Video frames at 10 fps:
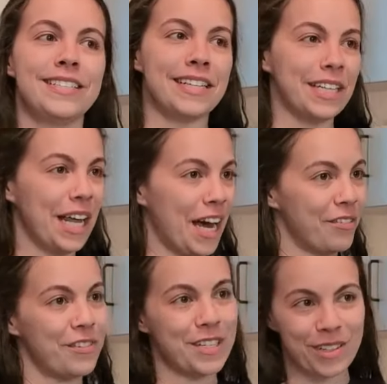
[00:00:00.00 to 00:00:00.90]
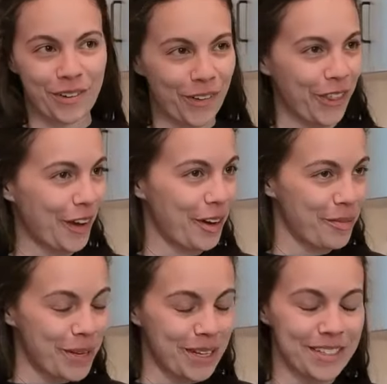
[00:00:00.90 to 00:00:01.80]
did a lot Man. of physical
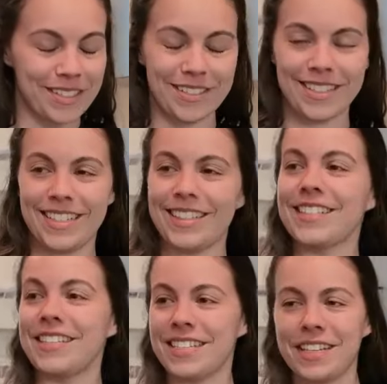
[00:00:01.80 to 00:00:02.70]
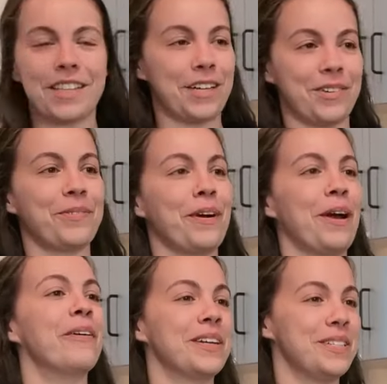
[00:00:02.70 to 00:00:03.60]
therapy. So I was like, this is, I think, what
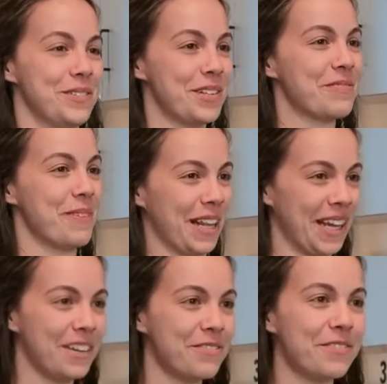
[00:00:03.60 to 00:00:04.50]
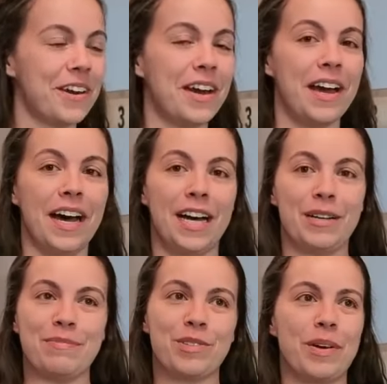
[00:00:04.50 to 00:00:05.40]
I want to do with my life. Okay.
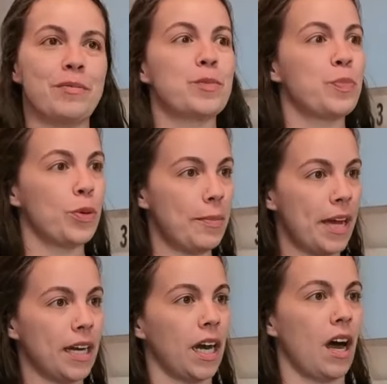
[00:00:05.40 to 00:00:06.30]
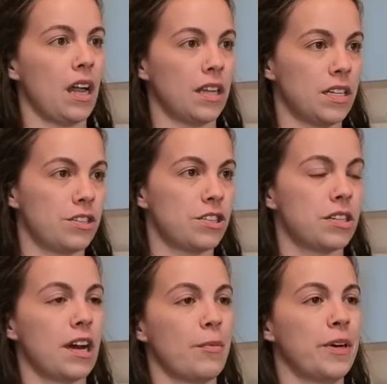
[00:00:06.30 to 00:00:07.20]
Um, so I was pre med in
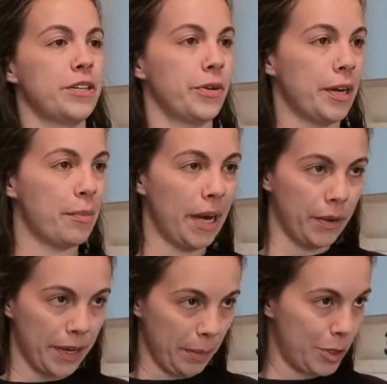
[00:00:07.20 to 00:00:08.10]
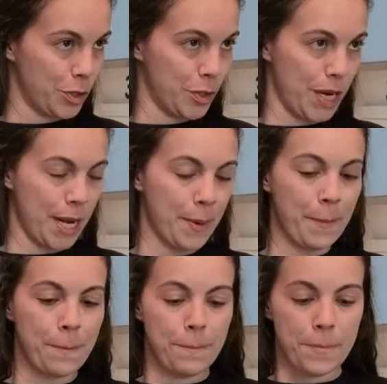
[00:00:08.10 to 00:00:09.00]
college, got my degree in biochemistry.
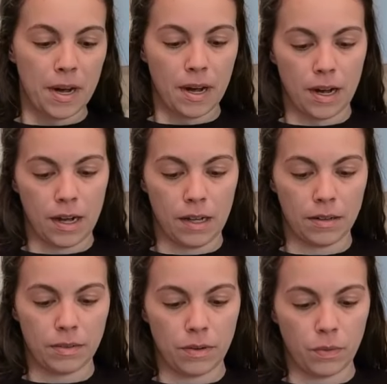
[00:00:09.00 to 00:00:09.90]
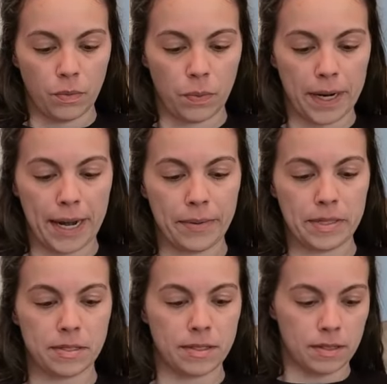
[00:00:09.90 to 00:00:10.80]
Uh, when I
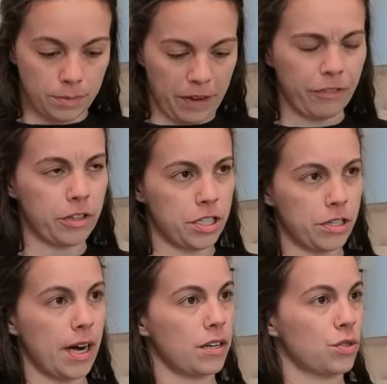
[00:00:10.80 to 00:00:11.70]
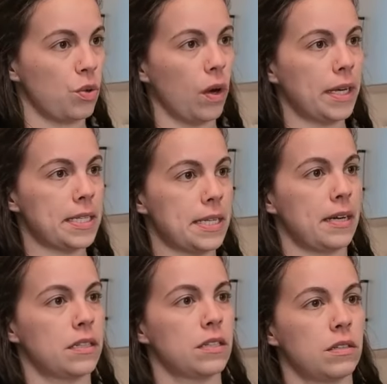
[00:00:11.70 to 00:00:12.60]
was my first year out of school, I
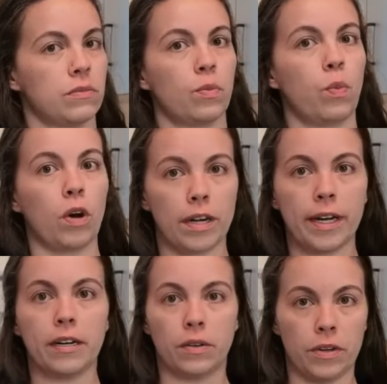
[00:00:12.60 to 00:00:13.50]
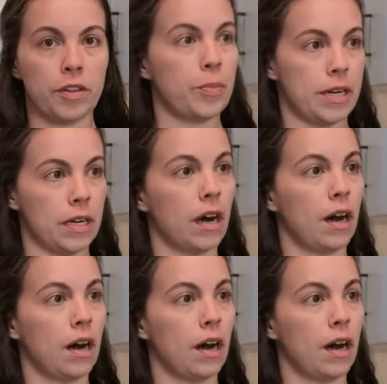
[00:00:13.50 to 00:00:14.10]
decided to work at an orthopedic